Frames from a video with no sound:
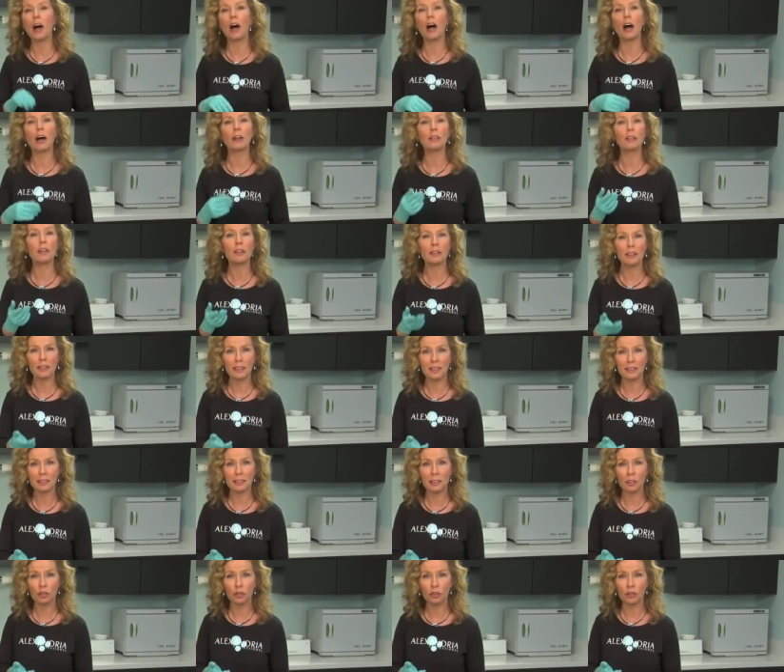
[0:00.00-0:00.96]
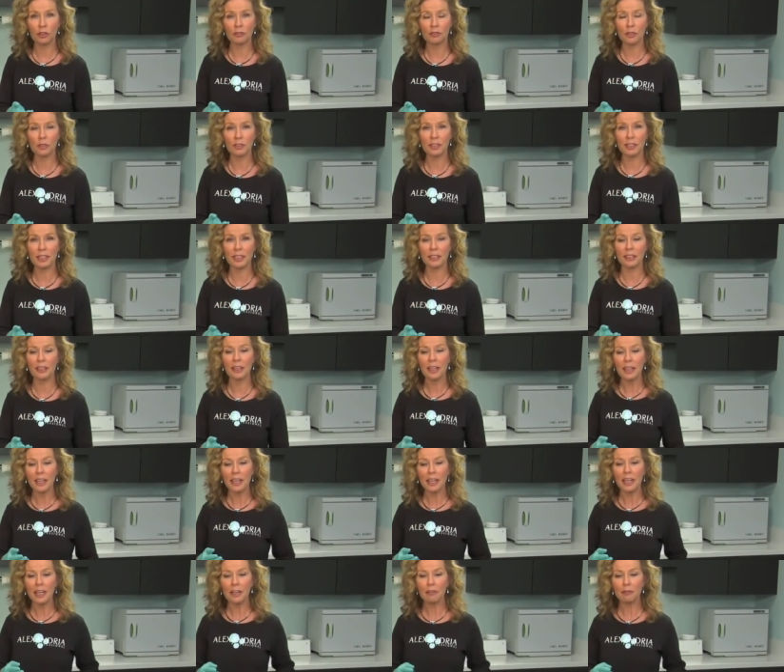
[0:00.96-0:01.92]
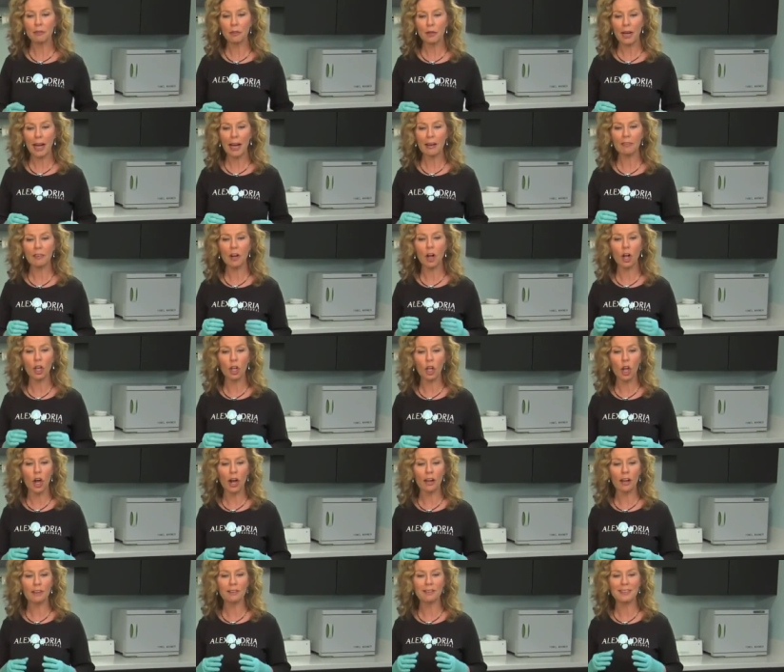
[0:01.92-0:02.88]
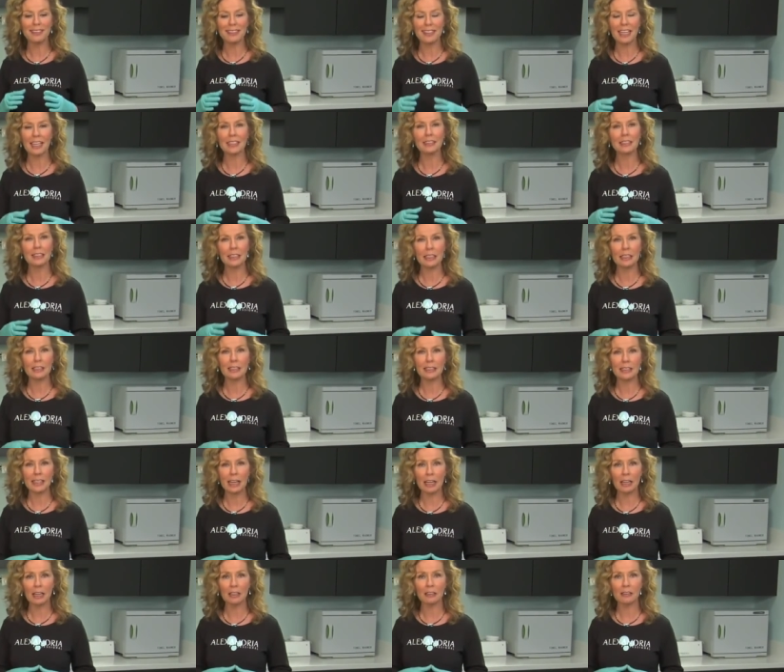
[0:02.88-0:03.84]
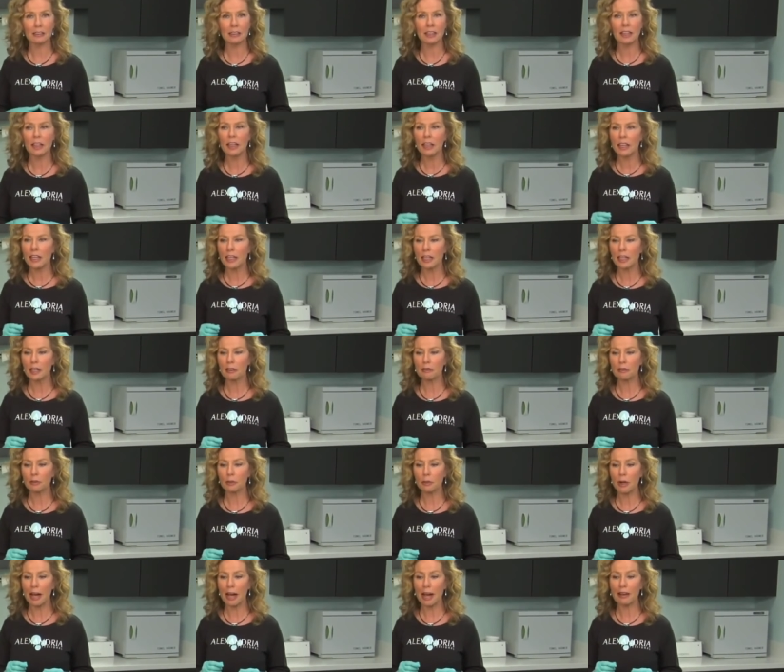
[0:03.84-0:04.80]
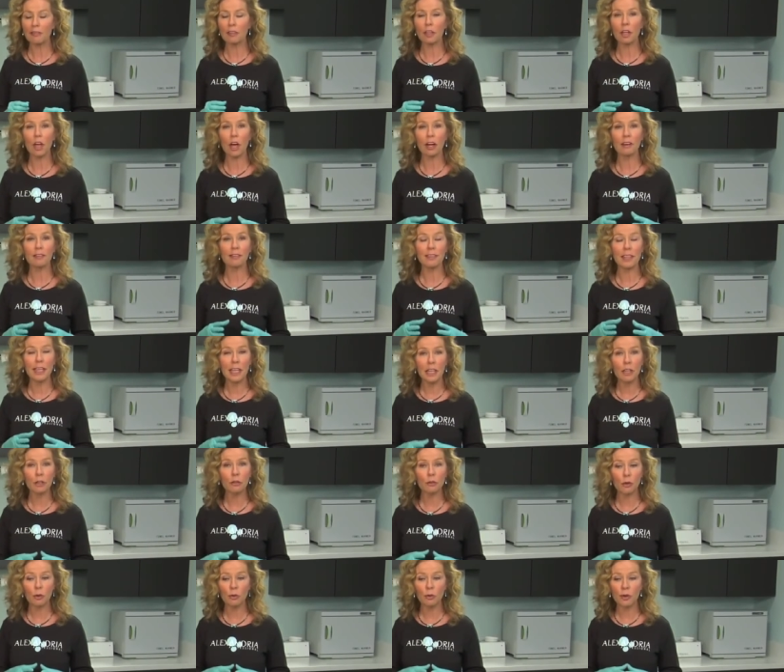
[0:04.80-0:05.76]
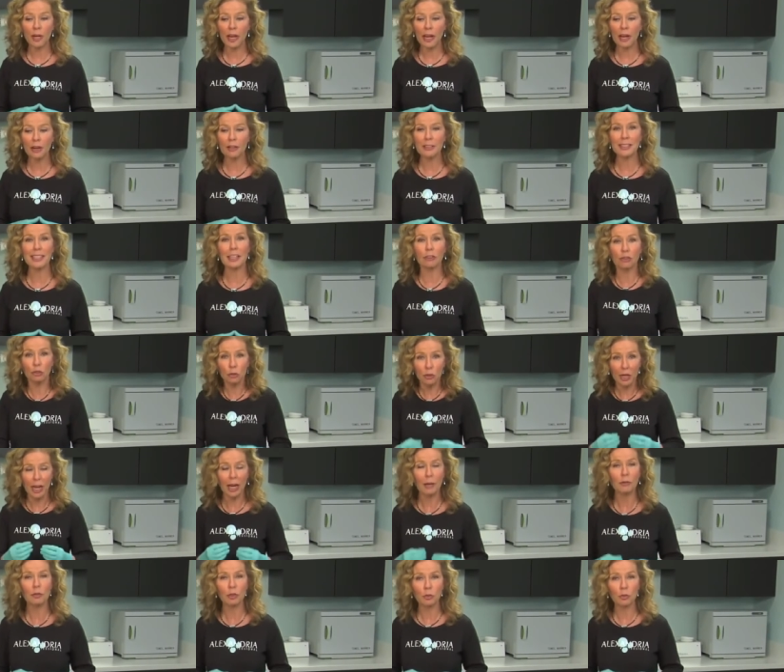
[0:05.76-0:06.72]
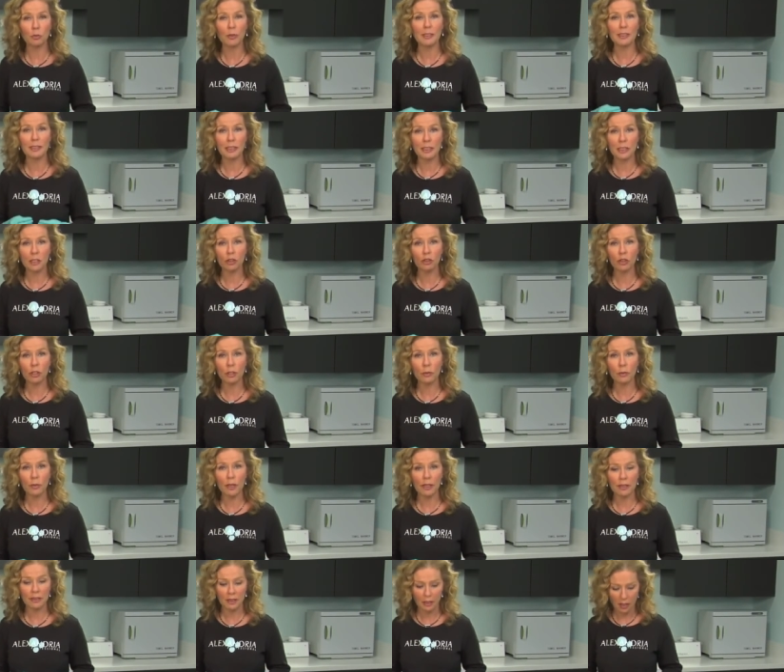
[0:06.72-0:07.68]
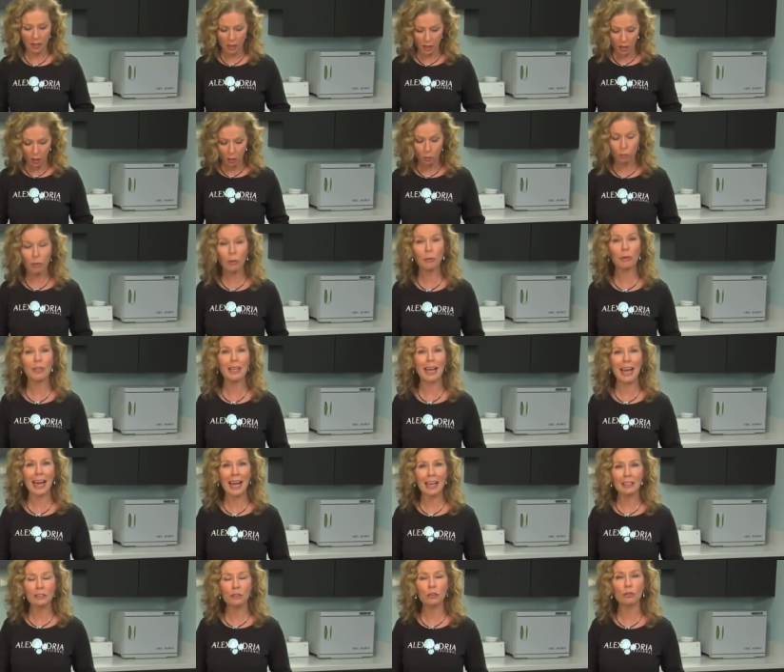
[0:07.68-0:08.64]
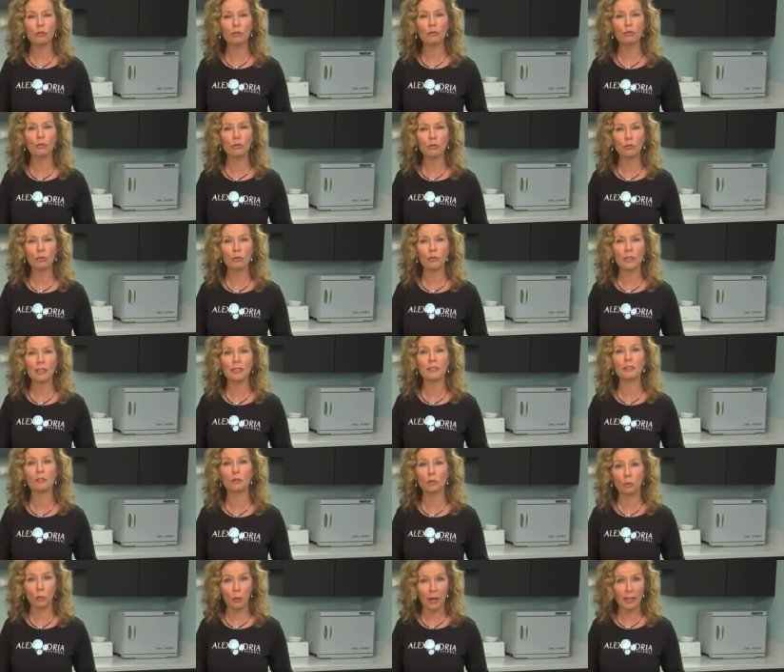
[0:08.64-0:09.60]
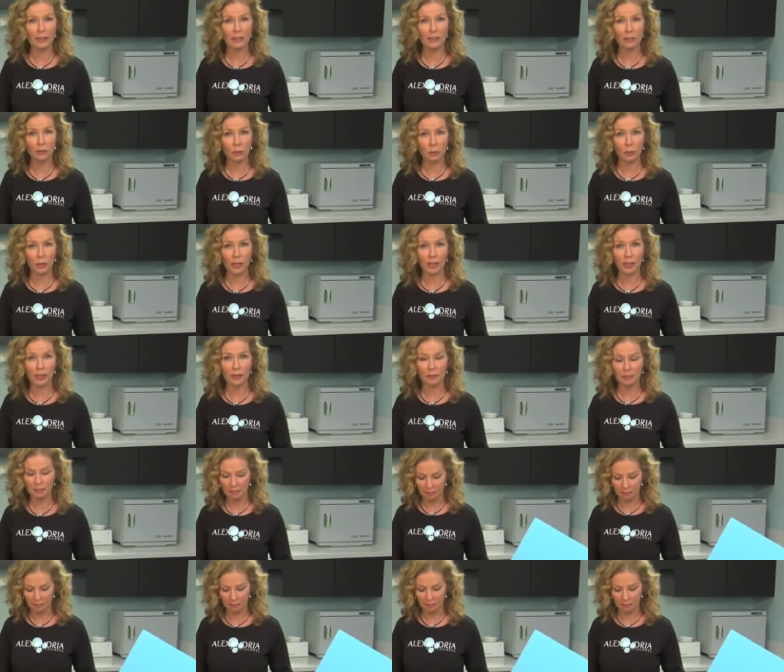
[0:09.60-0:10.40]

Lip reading: on the condition of your skin. If you have a lot of dead skin cells, if you have a lot of ingrown hairs that you came to us initially with, we will ask you to do this twice a week.